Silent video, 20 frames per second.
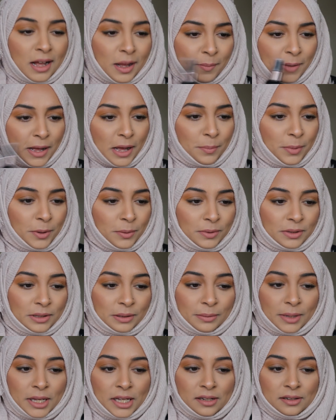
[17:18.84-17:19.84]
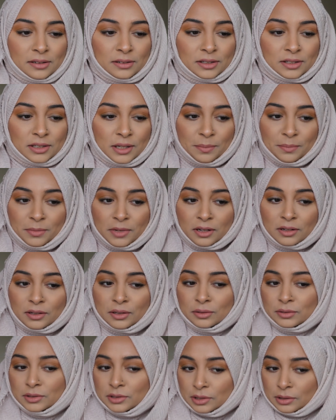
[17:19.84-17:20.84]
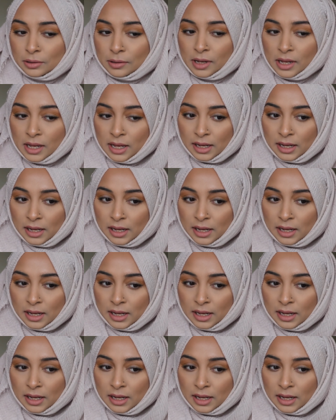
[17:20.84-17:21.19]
I'm happy with the way it looks, so I'm not going to.